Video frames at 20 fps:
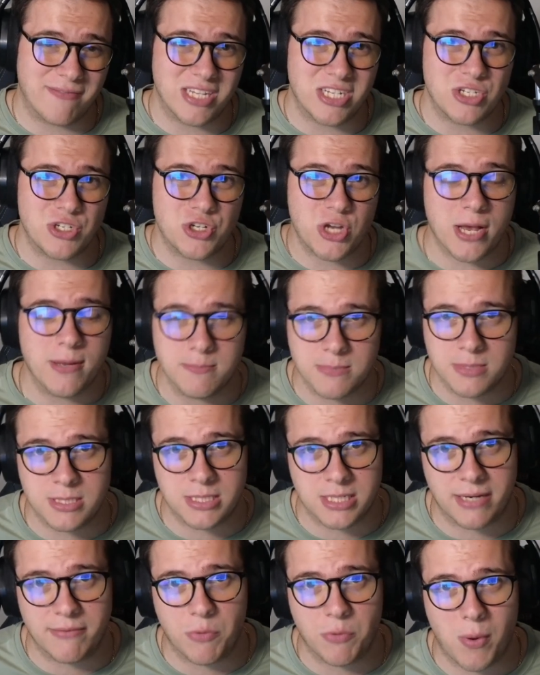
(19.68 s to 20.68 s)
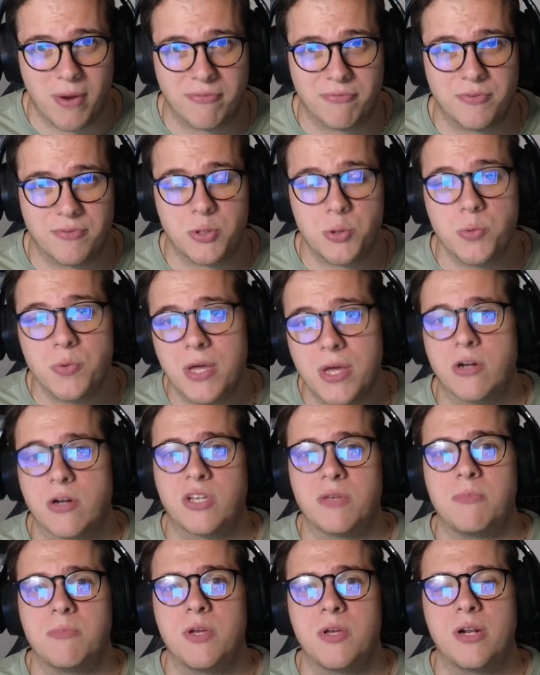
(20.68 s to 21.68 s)
gems to give away to their
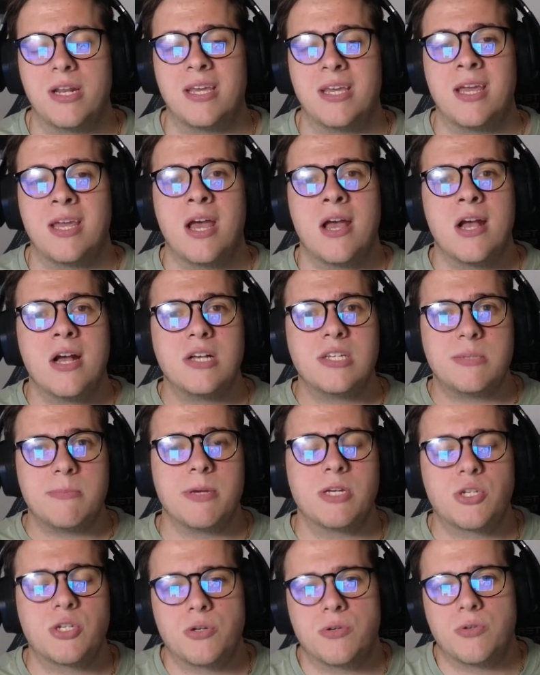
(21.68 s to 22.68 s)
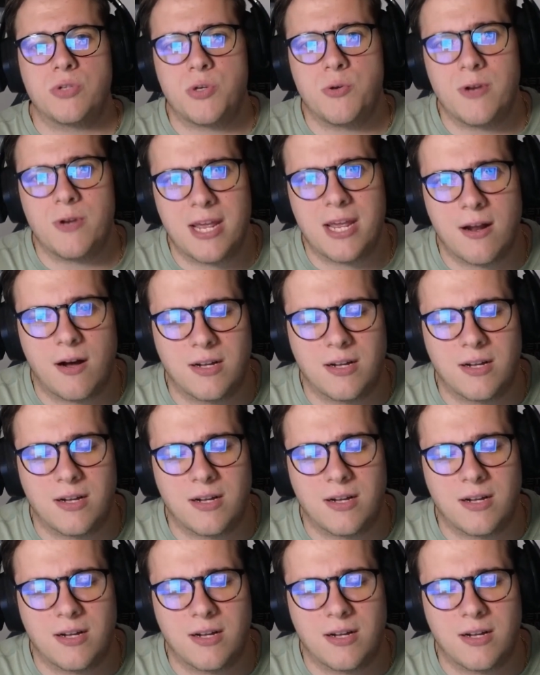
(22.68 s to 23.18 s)
community. So make sure you tune in on